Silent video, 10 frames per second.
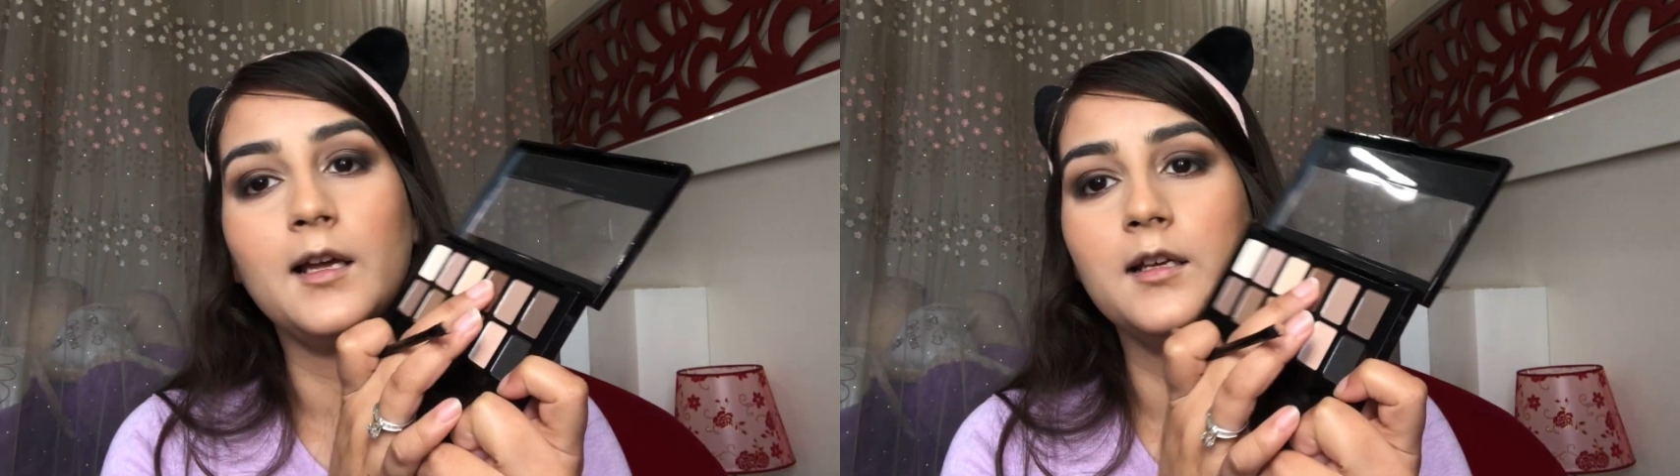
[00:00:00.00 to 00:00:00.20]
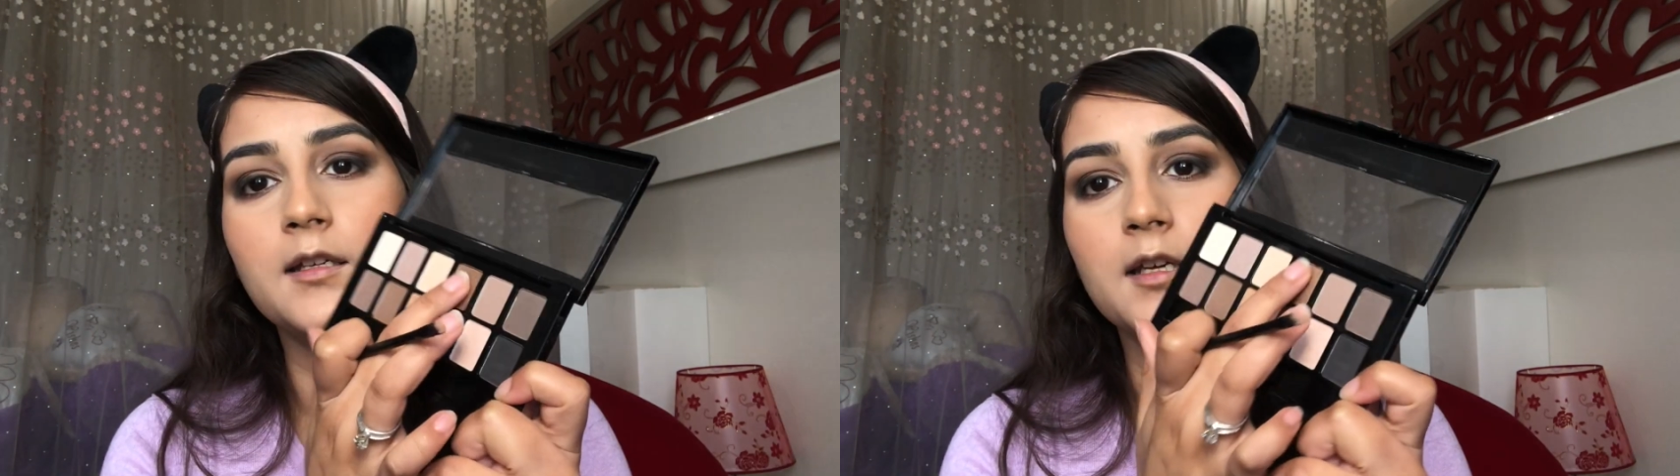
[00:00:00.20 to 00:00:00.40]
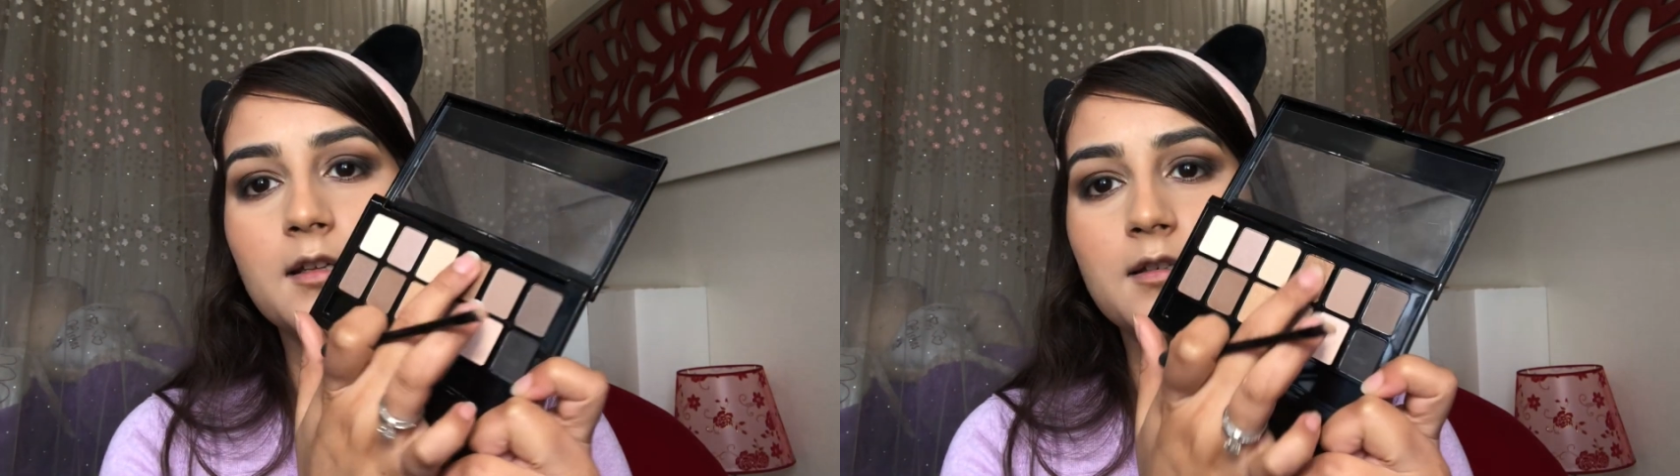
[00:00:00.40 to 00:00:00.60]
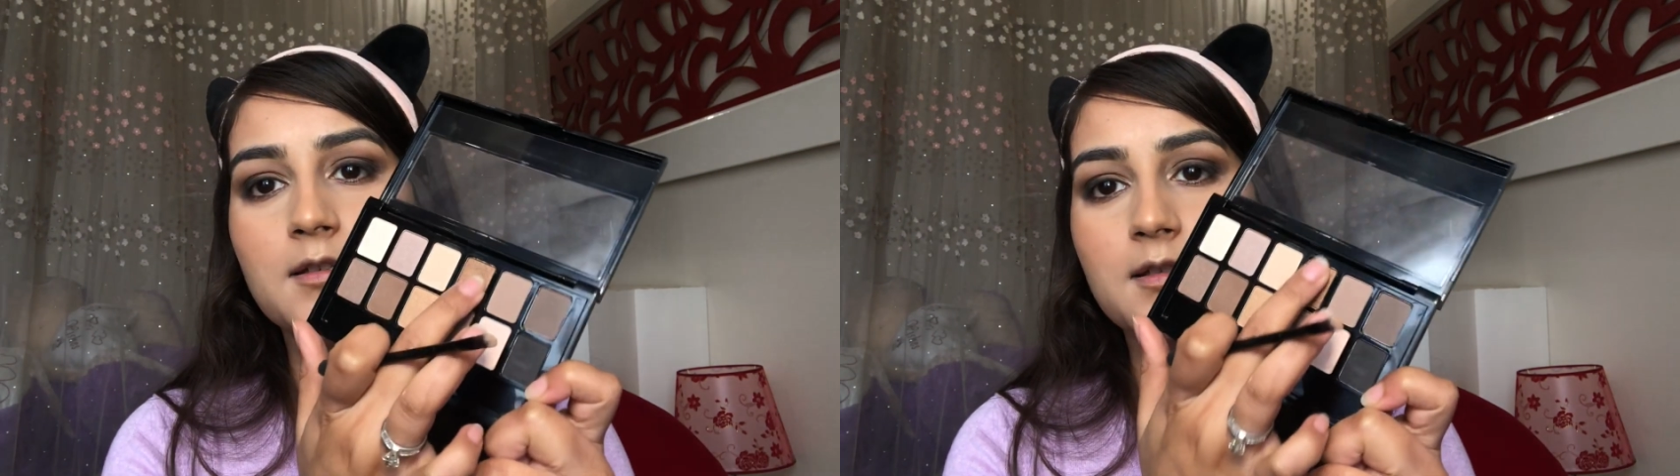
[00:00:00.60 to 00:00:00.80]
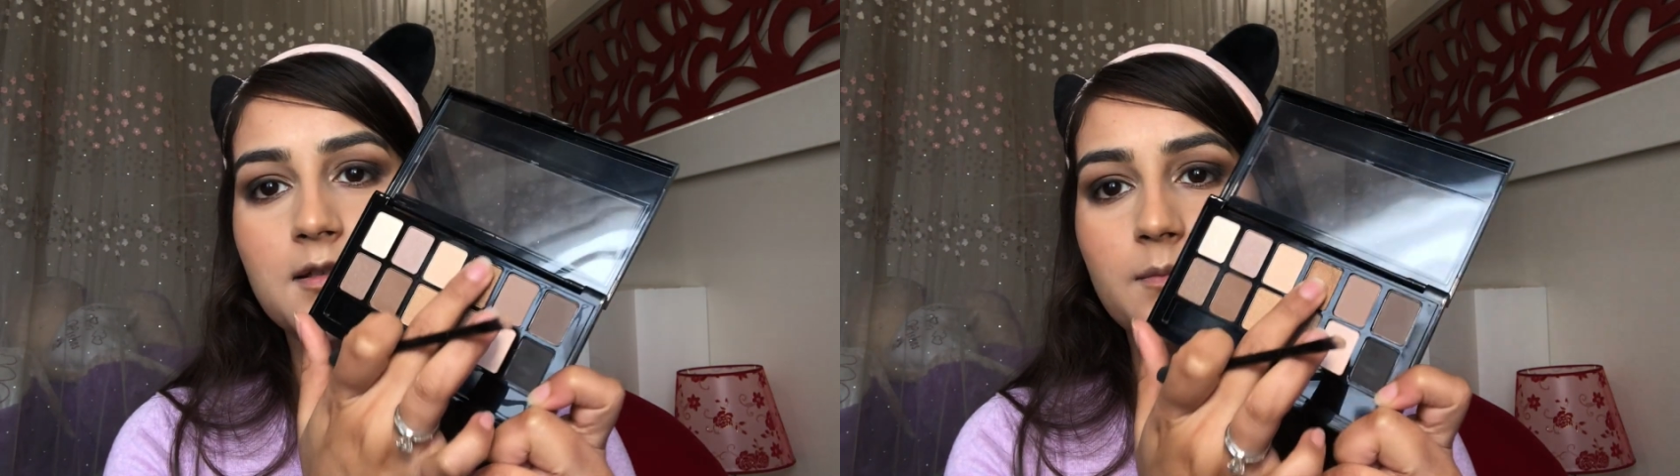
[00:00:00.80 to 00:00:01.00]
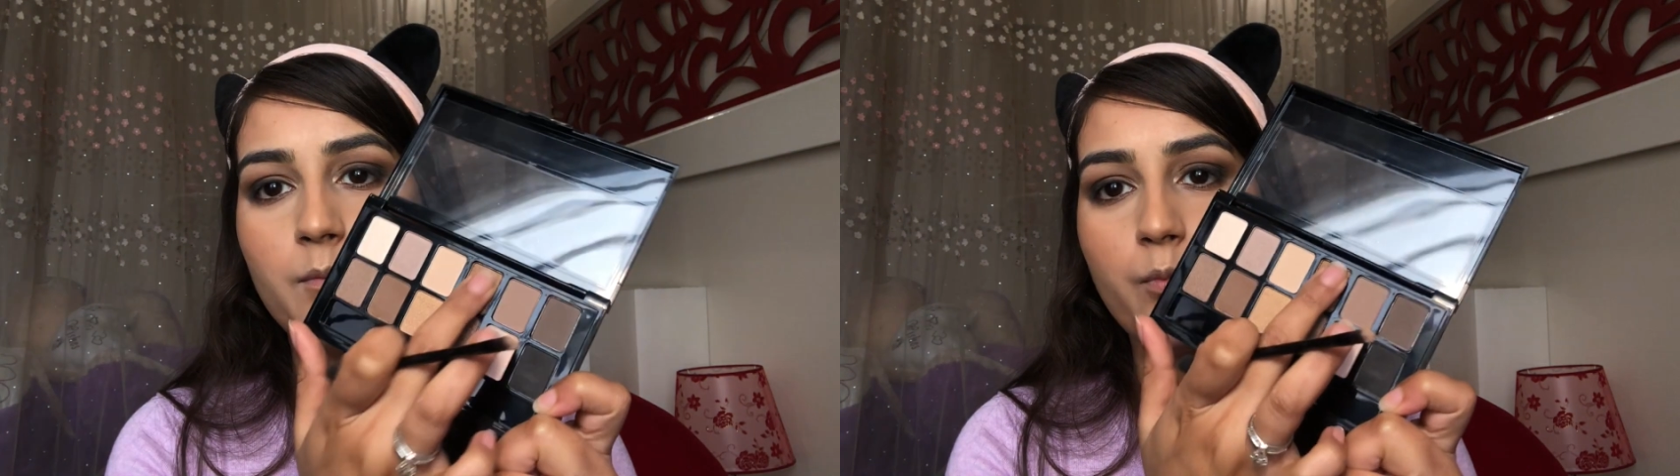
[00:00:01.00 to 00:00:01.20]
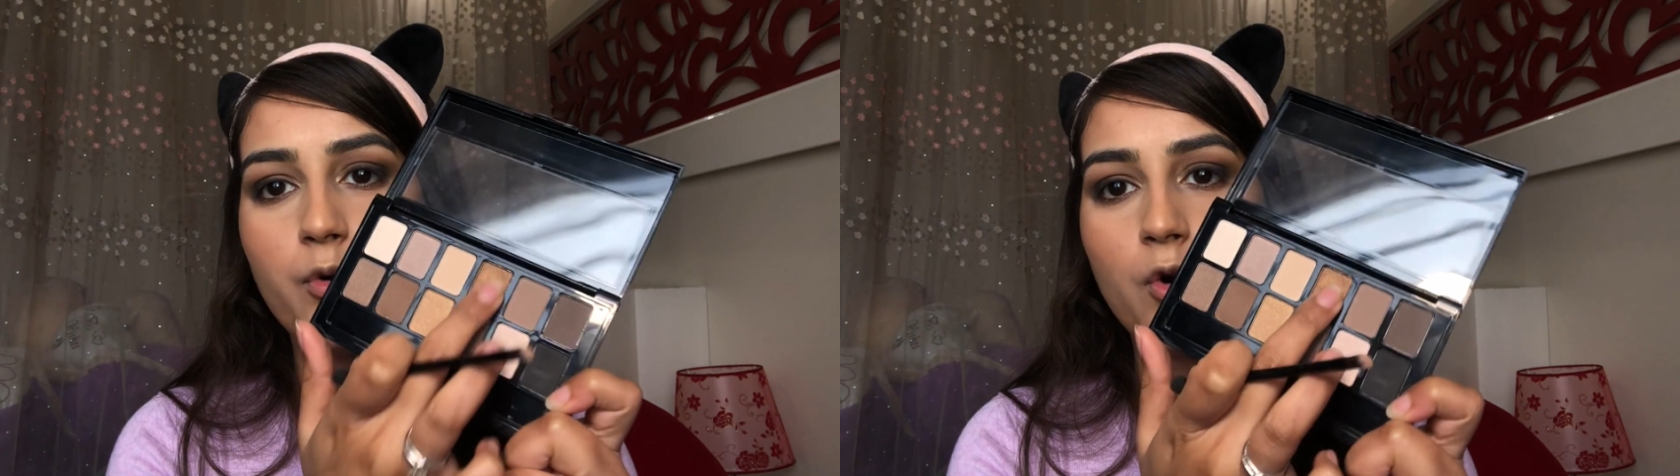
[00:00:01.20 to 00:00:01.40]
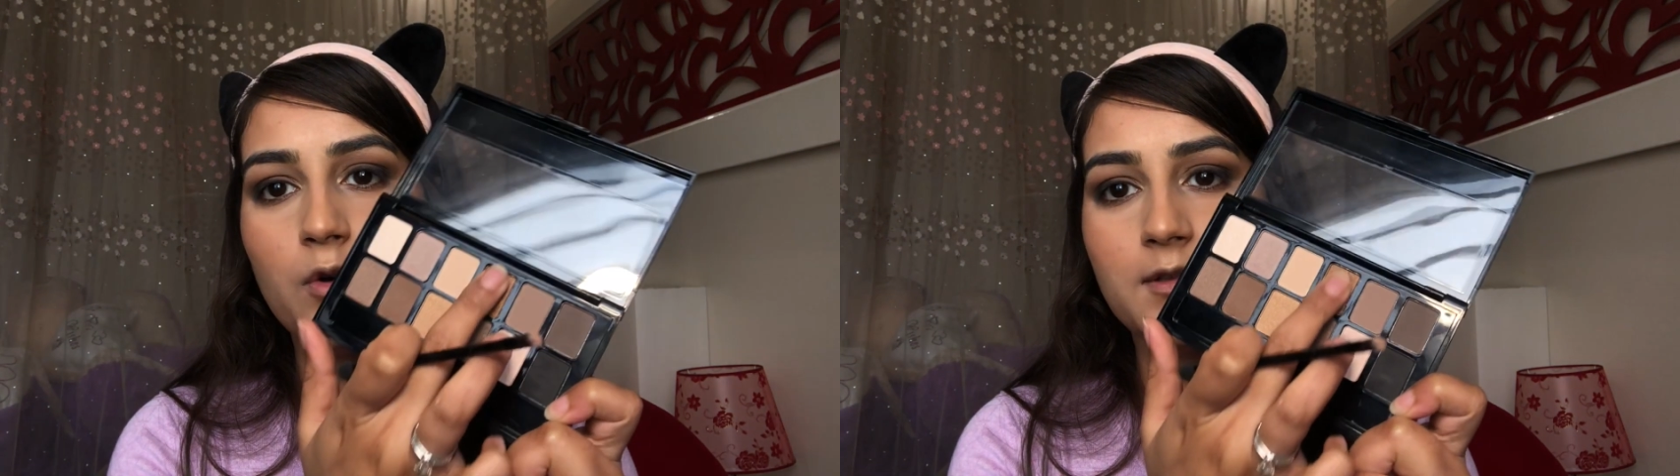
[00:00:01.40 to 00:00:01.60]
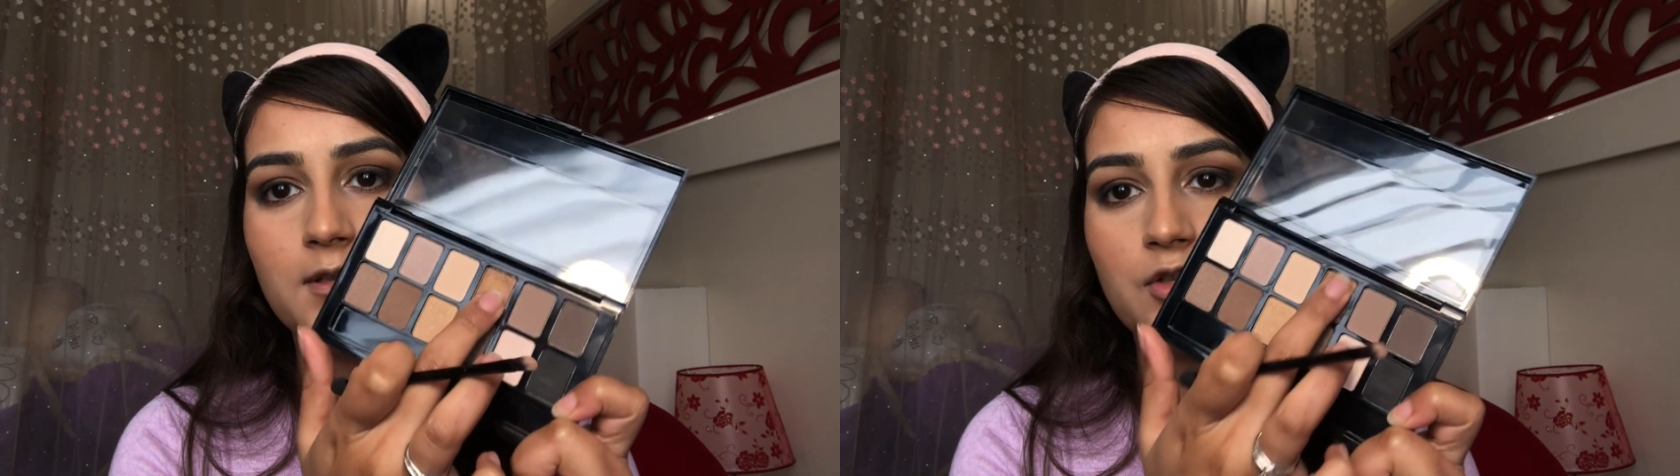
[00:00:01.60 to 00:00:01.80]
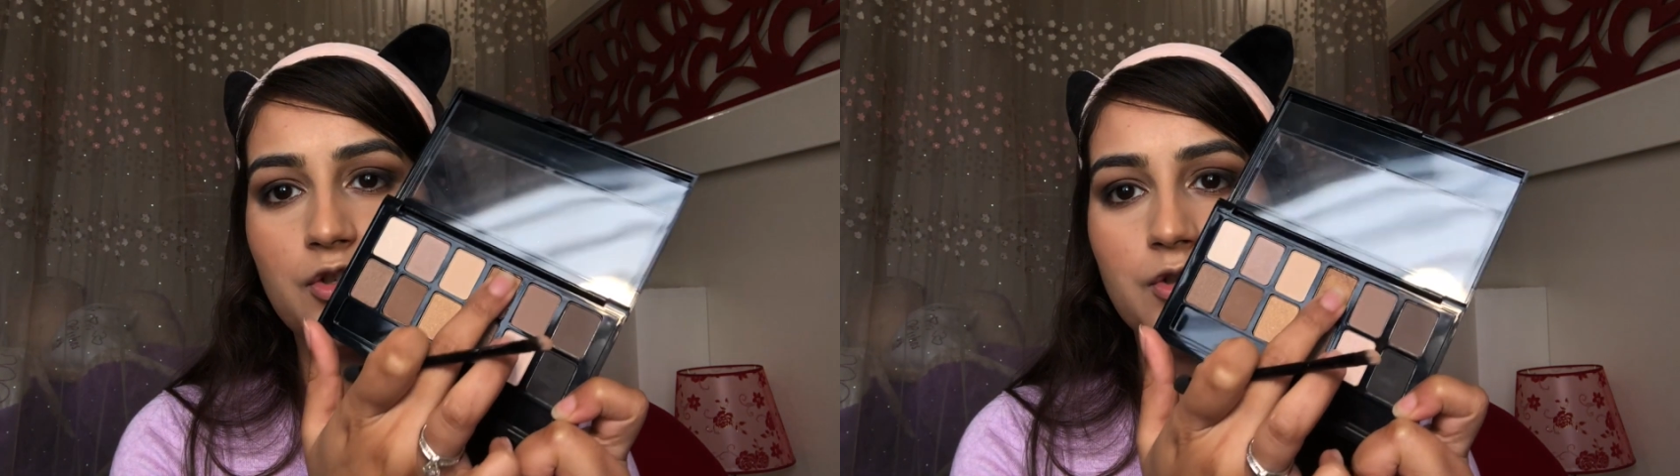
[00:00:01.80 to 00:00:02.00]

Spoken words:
I'll take this bronze